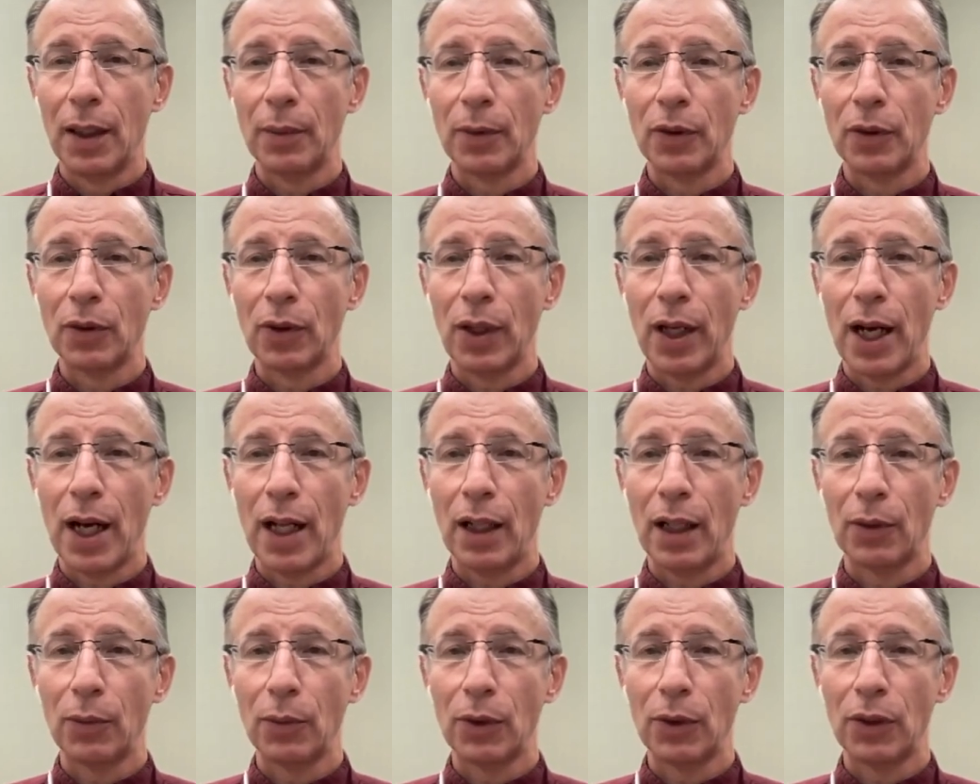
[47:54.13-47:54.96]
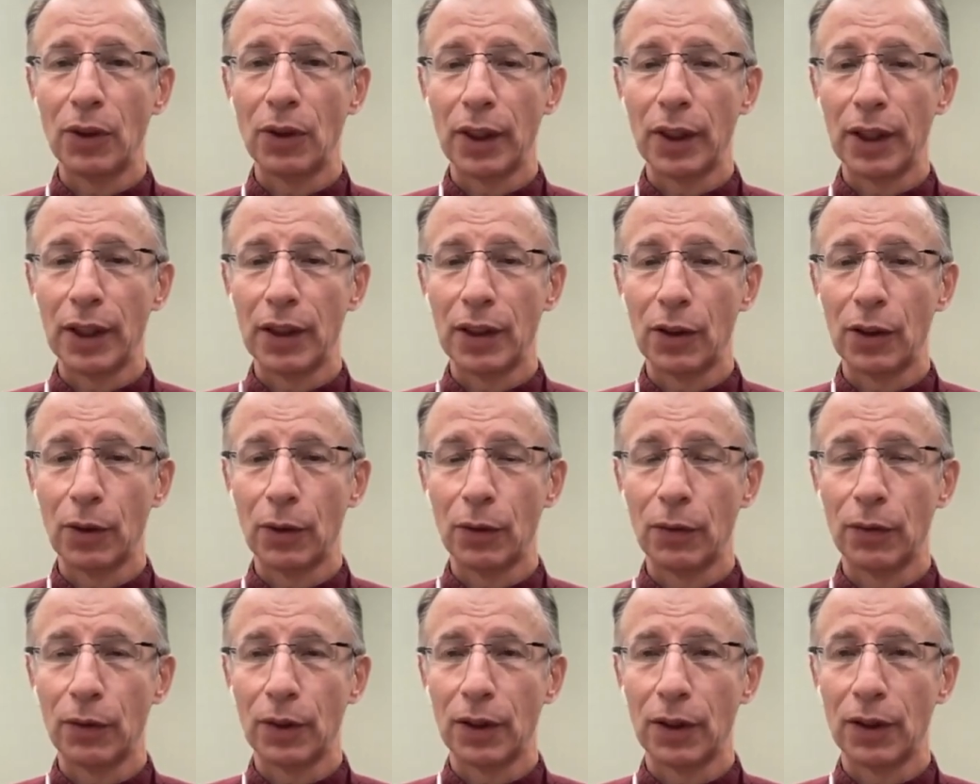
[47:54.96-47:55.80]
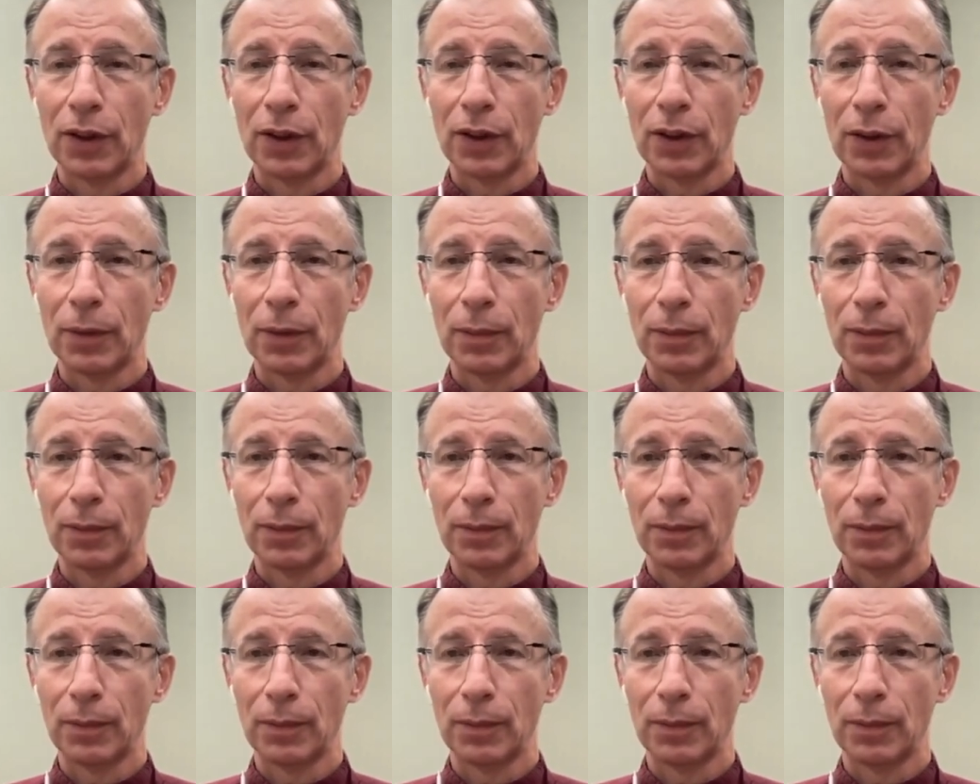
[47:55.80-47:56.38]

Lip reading: So Allan, would you like to go first?